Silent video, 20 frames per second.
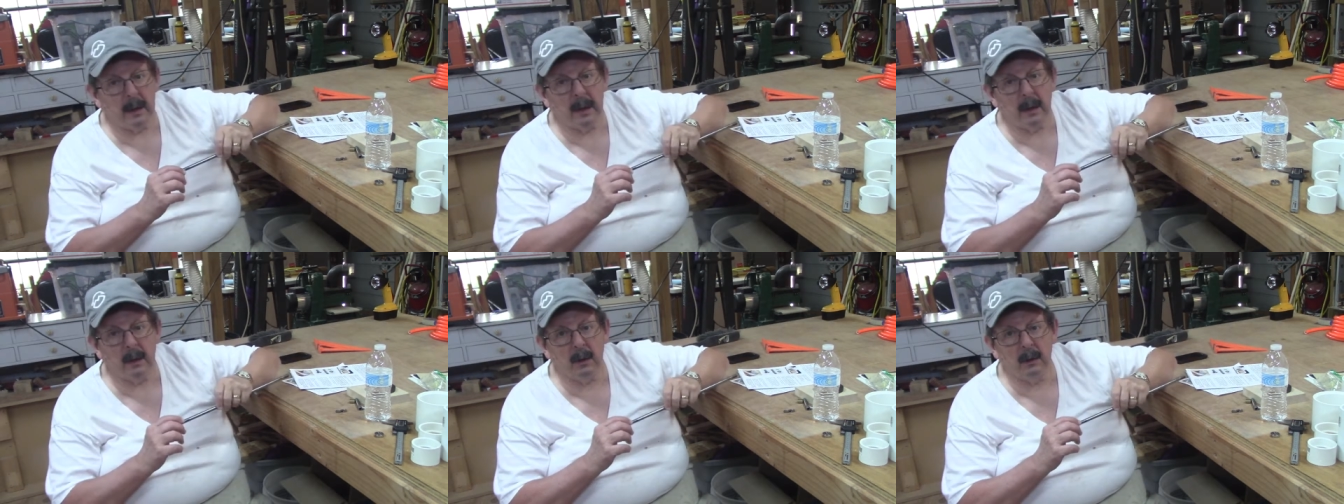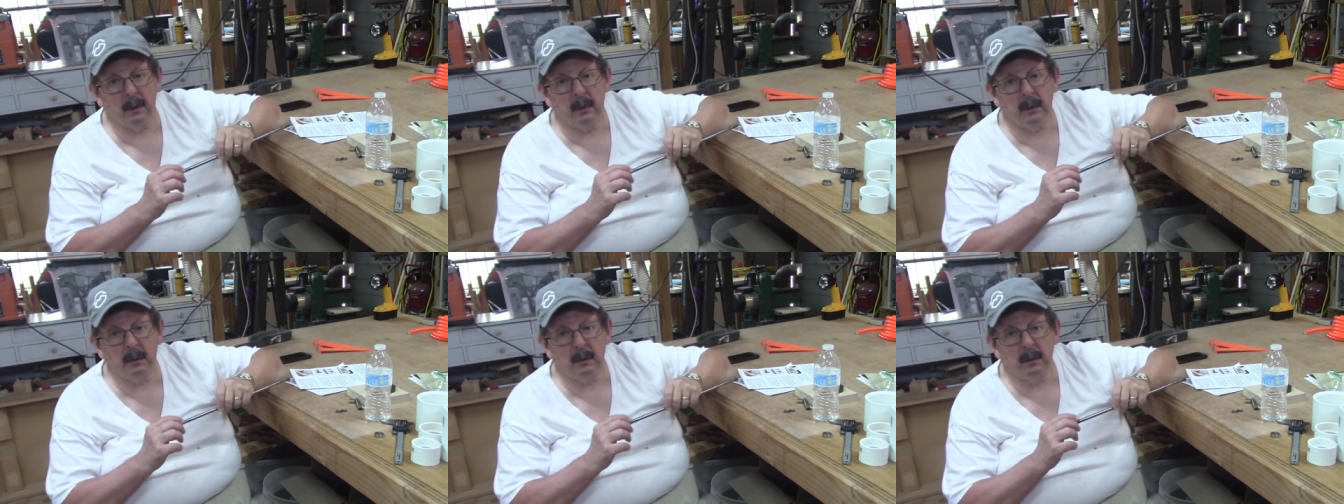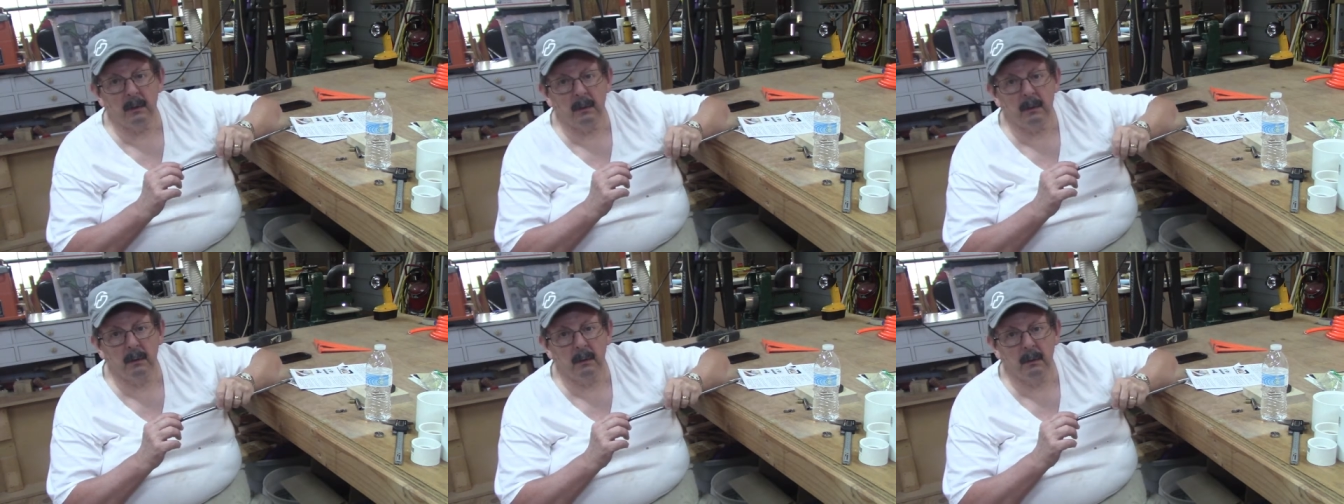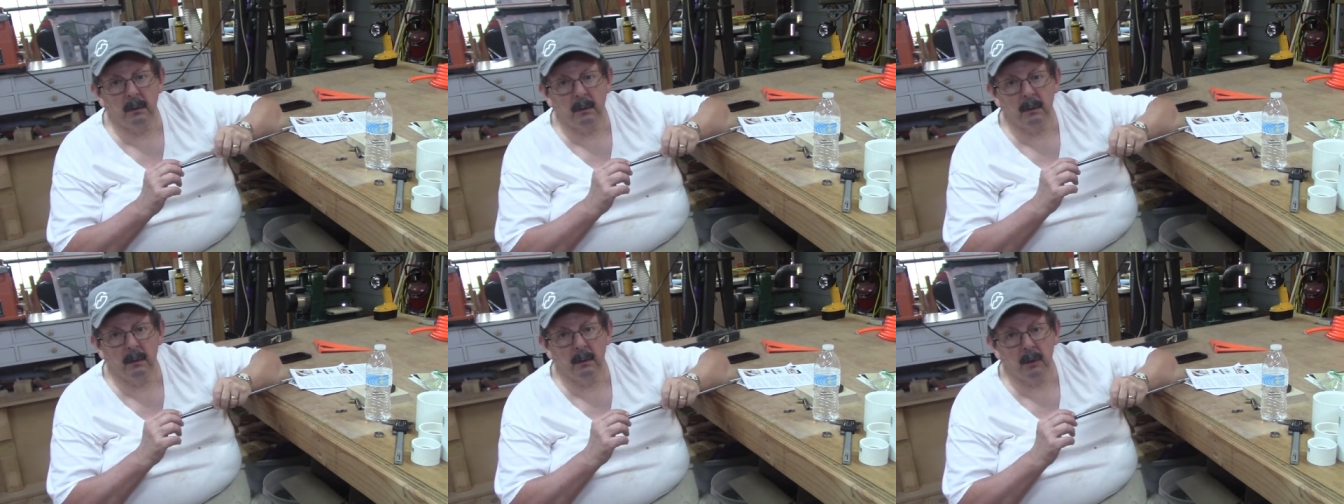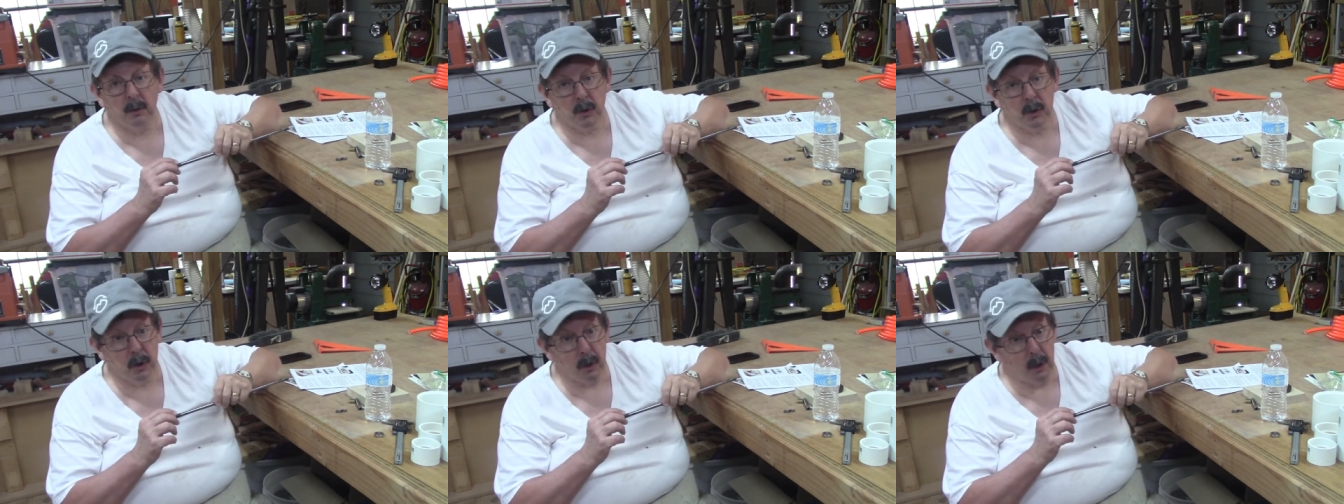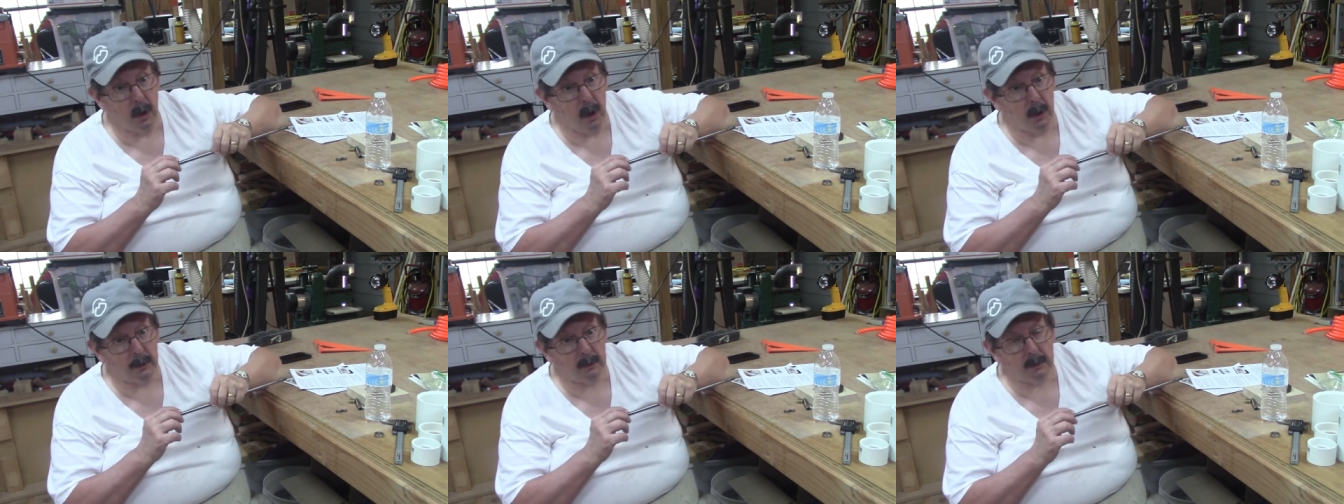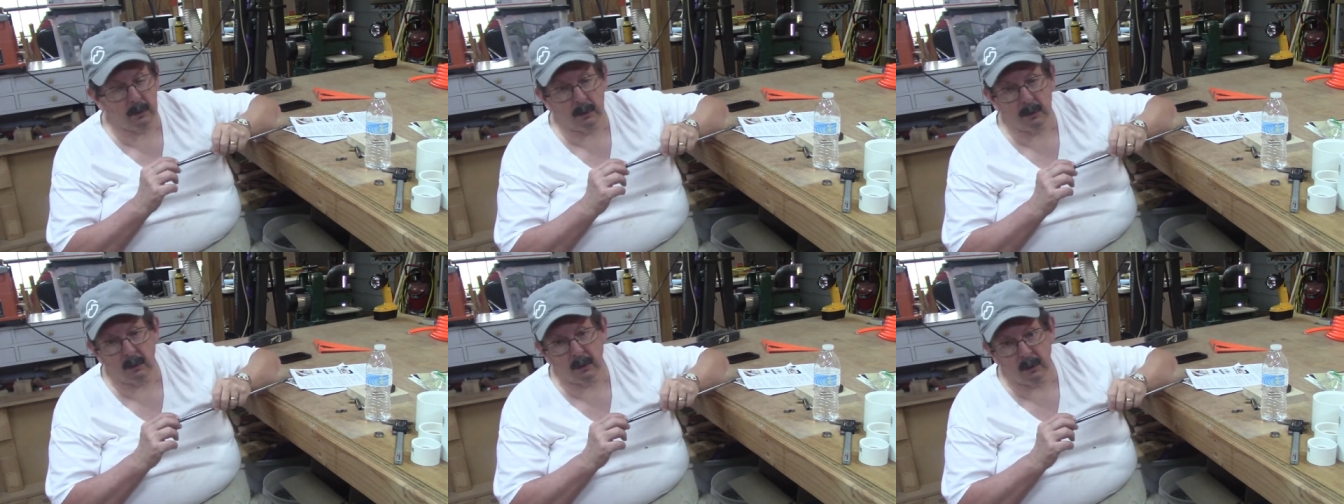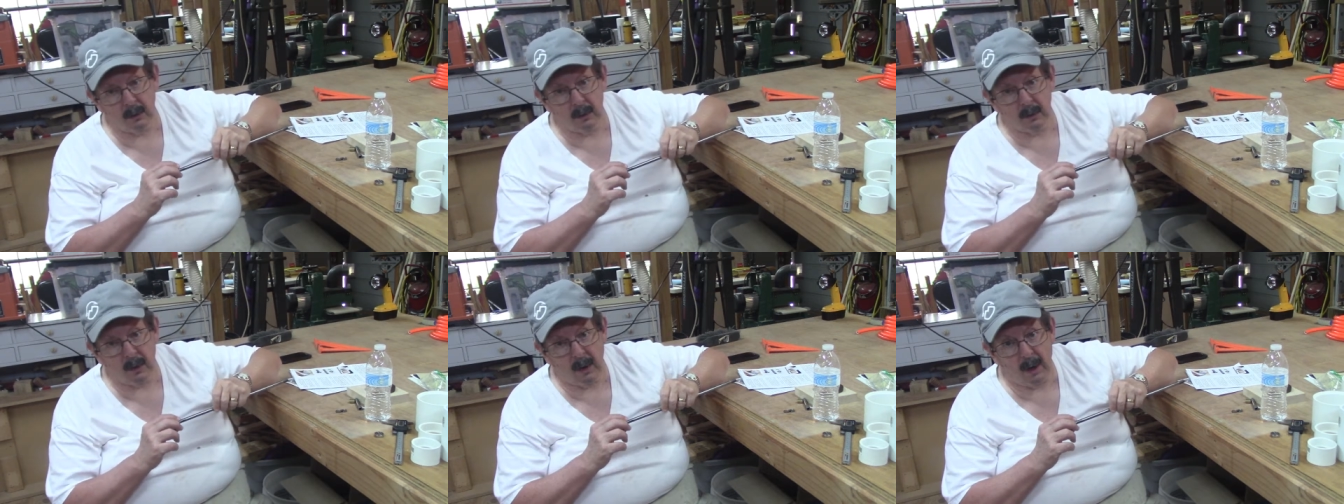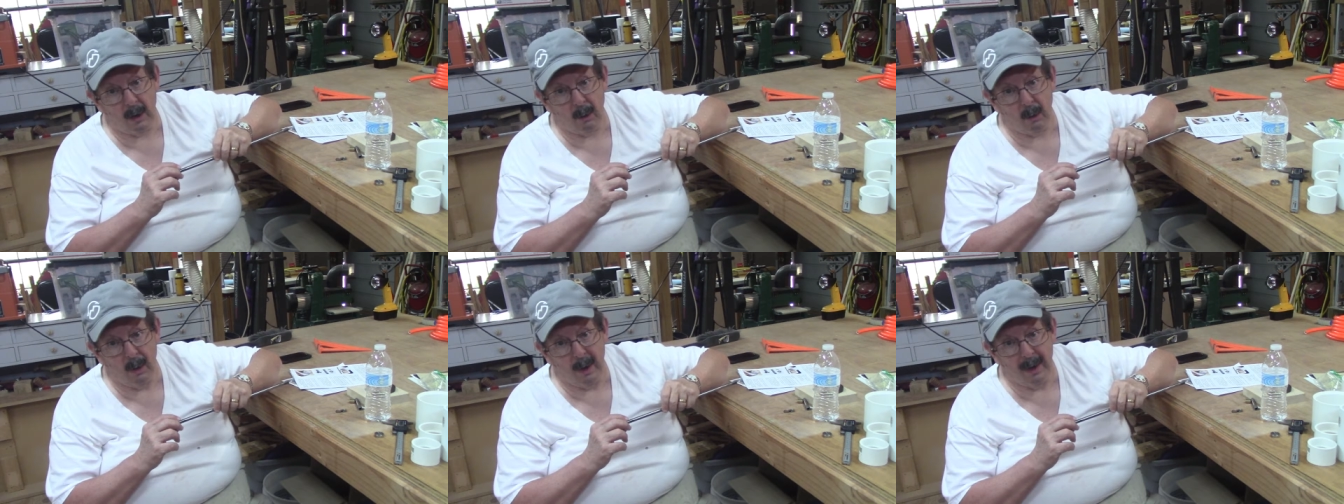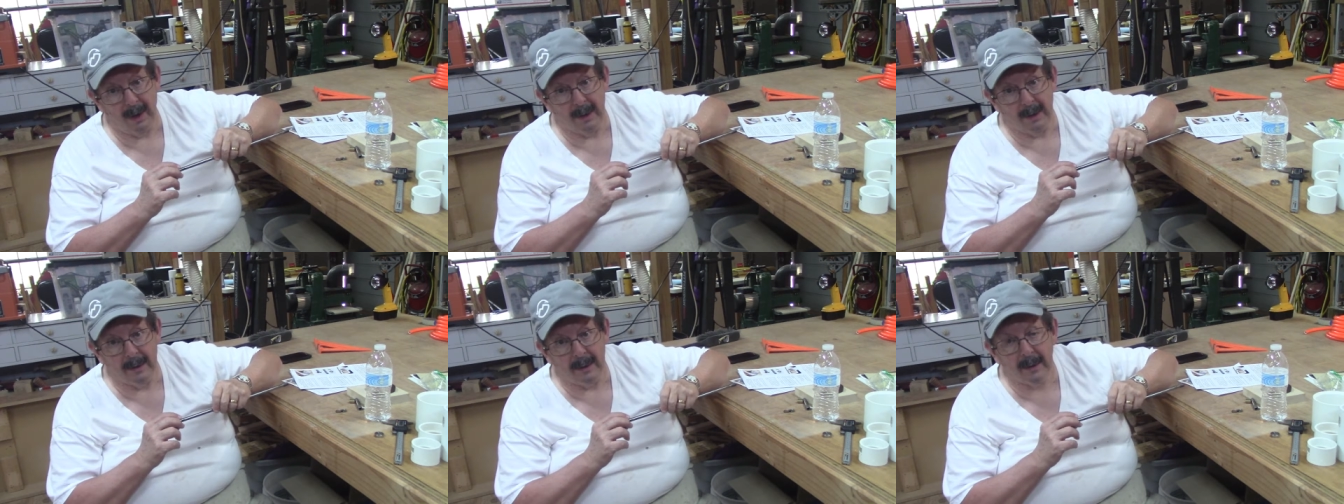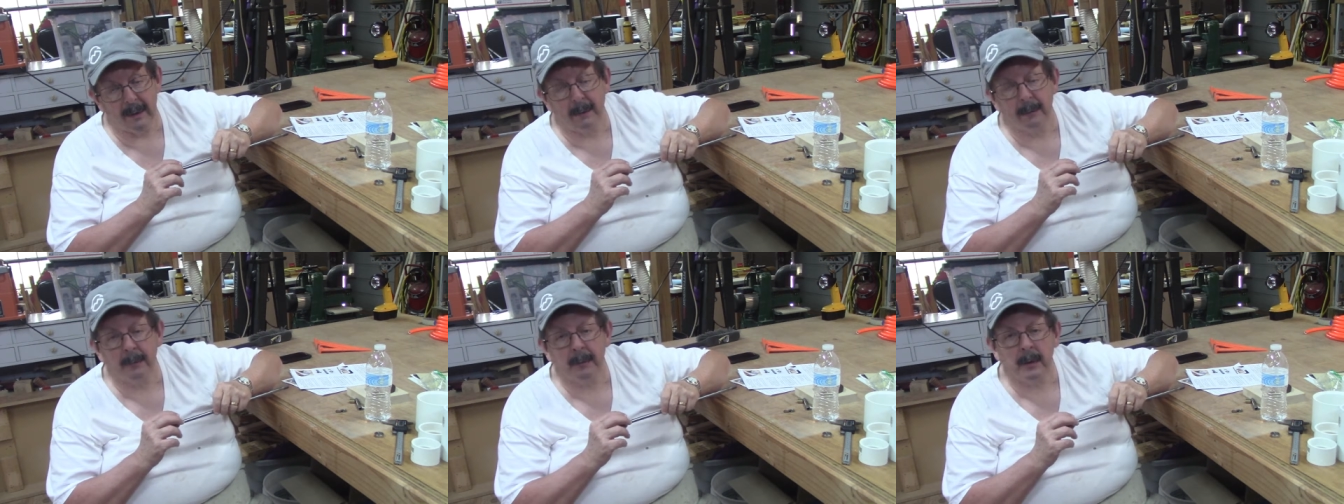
down. Just shouldn't say grind.